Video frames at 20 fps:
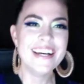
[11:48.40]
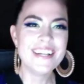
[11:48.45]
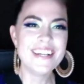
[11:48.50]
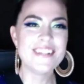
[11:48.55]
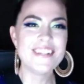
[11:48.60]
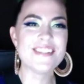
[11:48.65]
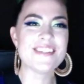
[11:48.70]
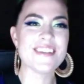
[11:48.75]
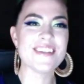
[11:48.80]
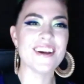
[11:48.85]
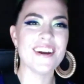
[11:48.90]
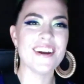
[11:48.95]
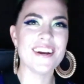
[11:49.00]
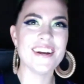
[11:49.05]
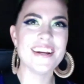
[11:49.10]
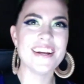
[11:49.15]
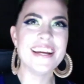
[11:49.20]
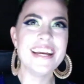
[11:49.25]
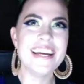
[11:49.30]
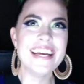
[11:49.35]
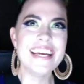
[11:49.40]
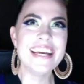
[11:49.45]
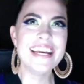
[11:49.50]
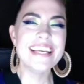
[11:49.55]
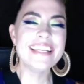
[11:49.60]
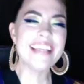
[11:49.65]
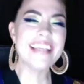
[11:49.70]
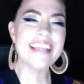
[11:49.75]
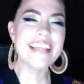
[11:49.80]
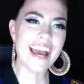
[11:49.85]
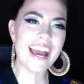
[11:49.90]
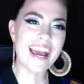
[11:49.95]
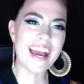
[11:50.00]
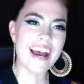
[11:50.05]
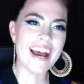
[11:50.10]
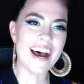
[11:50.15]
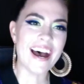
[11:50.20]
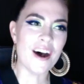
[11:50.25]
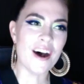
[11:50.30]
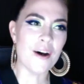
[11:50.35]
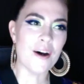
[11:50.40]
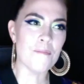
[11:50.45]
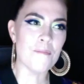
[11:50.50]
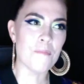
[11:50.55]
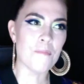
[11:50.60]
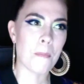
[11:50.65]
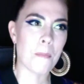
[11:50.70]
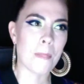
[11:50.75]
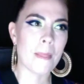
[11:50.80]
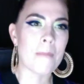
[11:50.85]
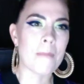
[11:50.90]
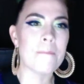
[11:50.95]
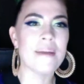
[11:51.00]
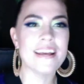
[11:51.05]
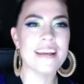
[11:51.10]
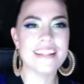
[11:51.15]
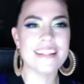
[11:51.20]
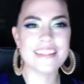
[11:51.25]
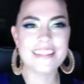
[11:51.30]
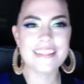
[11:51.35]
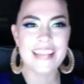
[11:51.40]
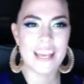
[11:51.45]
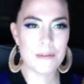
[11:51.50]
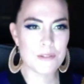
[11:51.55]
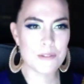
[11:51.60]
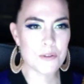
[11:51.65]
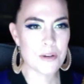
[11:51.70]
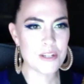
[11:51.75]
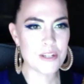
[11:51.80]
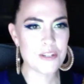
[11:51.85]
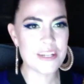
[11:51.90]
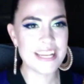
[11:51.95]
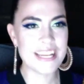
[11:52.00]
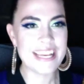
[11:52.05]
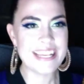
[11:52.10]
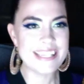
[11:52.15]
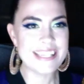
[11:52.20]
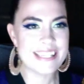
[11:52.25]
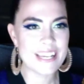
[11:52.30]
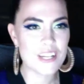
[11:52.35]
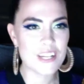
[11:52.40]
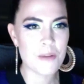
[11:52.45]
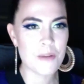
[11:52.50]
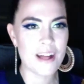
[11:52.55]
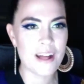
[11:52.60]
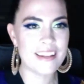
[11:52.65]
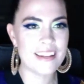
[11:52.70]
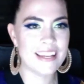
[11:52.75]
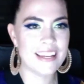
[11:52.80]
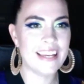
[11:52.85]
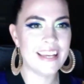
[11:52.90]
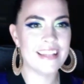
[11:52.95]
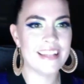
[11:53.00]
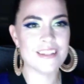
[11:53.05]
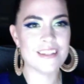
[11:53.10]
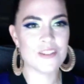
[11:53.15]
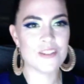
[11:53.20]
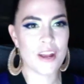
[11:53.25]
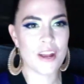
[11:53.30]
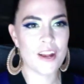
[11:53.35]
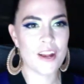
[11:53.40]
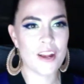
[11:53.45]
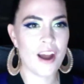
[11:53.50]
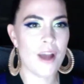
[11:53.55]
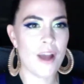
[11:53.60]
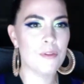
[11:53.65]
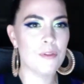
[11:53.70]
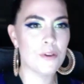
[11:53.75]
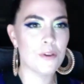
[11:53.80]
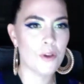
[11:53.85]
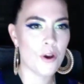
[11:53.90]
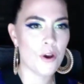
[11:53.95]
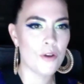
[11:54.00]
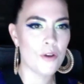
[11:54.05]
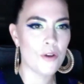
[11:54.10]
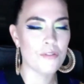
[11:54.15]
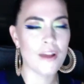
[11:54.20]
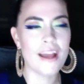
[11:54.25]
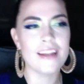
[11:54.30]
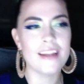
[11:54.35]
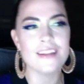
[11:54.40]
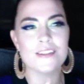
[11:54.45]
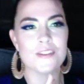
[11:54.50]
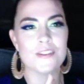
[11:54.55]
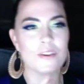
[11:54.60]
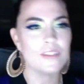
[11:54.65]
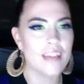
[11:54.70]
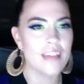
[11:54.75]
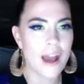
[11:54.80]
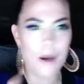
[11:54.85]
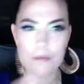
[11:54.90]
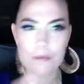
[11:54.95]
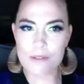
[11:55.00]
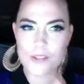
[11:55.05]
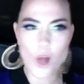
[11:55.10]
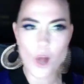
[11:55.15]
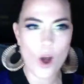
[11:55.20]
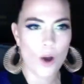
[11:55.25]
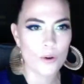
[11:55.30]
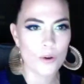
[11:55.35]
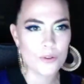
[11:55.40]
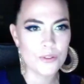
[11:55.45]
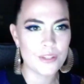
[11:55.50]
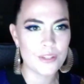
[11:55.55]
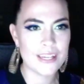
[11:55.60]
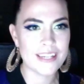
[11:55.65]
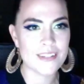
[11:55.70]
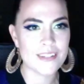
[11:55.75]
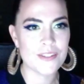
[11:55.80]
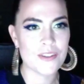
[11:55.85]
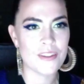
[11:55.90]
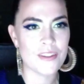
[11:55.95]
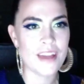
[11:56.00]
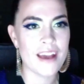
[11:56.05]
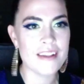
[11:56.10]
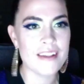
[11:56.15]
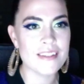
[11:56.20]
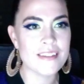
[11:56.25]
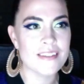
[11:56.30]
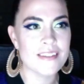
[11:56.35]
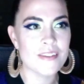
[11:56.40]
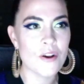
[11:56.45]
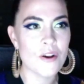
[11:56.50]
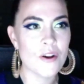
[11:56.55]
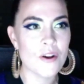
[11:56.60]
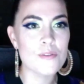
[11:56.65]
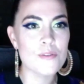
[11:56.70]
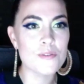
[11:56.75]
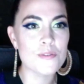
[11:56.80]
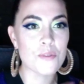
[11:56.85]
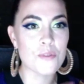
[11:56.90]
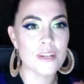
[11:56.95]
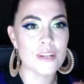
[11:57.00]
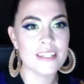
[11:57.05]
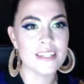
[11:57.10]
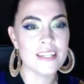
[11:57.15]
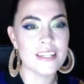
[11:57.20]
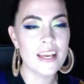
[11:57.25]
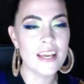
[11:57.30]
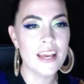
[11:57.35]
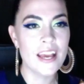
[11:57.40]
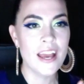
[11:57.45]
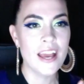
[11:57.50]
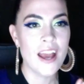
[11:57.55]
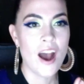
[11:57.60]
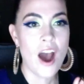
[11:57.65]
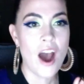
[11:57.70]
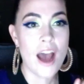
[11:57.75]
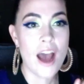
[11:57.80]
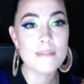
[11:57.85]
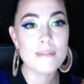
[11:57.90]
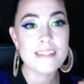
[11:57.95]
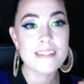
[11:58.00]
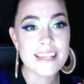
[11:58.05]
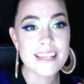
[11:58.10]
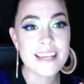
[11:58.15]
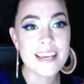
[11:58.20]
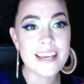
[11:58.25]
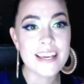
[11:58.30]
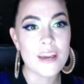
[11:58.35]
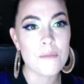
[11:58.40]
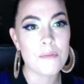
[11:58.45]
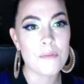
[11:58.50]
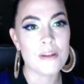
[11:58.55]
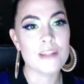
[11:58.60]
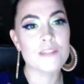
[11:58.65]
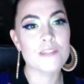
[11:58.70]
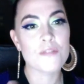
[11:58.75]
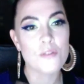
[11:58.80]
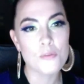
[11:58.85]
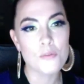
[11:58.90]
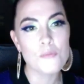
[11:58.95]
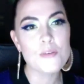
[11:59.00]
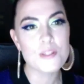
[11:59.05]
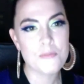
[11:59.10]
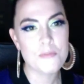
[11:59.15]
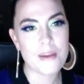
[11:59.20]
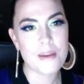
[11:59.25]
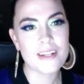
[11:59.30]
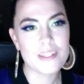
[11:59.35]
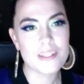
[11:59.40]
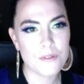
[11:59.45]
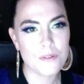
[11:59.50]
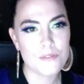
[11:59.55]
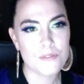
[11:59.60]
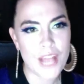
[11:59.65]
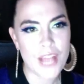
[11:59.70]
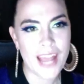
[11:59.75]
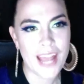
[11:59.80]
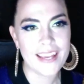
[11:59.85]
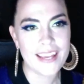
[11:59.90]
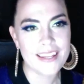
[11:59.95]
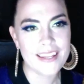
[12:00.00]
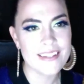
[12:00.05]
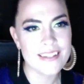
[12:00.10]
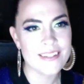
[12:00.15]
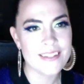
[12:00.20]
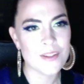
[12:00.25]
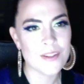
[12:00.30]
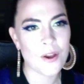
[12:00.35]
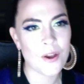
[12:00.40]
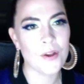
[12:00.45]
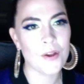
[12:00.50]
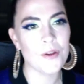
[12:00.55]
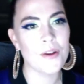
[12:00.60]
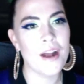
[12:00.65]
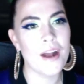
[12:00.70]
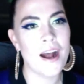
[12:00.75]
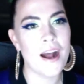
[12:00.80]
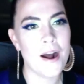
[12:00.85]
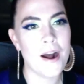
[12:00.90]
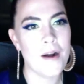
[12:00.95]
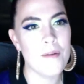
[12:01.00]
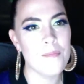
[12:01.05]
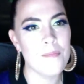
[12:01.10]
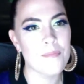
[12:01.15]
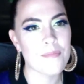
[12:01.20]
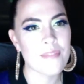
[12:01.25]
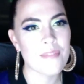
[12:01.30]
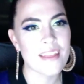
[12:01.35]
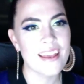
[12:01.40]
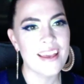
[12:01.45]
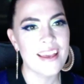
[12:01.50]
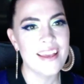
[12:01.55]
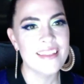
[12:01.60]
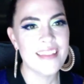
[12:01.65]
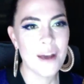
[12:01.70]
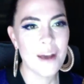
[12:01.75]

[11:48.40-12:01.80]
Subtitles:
so yeah, but he was questioning his sexuality, the straight guy with a girlfriend, and so that was a whole thing. So that song was written, I'm singing it, but it's from the perspective of Jake. So that